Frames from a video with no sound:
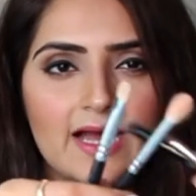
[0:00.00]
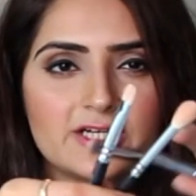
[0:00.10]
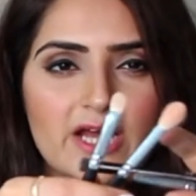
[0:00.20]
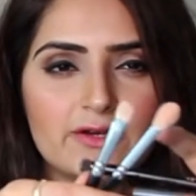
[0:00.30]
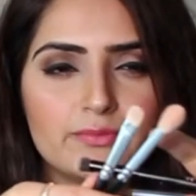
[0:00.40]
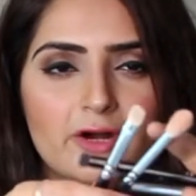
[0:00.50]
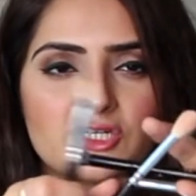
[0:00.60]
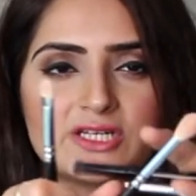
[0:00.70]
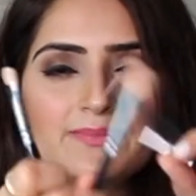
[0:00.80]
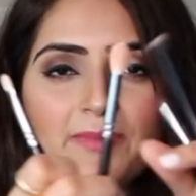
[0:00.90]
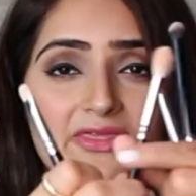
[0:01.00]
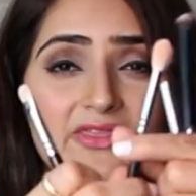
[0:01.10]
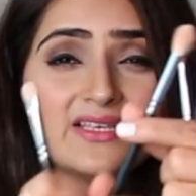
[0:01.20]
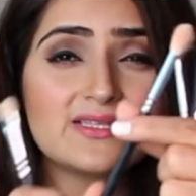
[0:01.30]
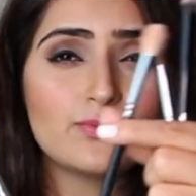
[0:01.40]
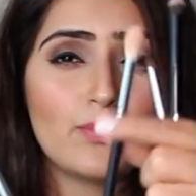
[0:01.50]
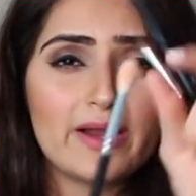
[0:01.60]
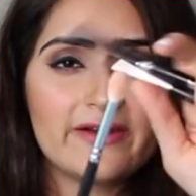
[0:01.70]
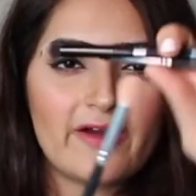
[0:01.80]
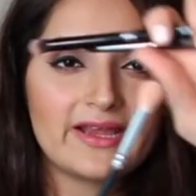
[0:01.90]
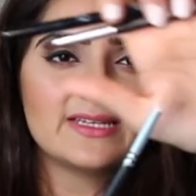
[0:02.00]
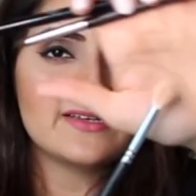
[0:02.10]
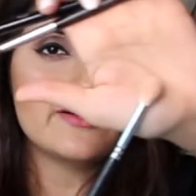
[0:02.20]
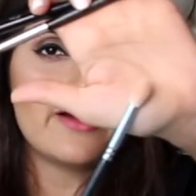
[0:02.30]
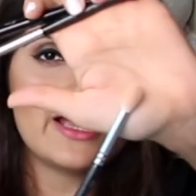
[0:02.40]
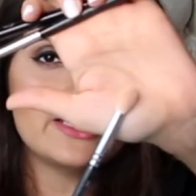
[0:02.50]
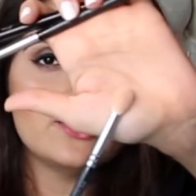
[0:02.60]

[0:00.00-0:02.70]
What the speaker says: eyeshadow brushes, but this one right here I